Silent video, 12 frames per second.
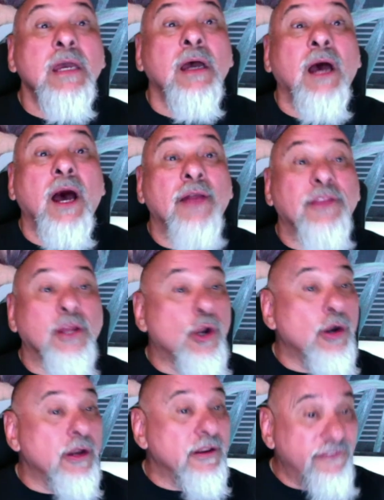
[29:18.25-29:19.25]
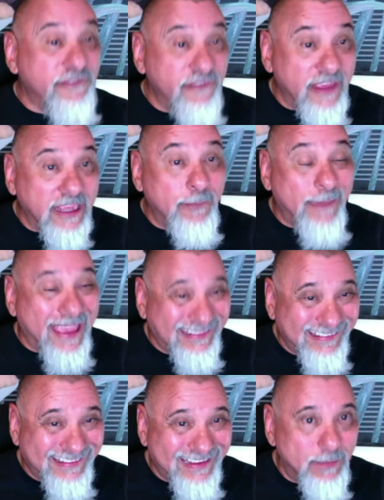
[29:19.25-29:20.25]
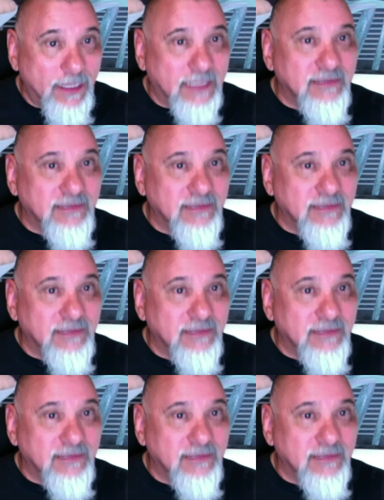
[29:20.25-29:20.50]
the current fake pandemic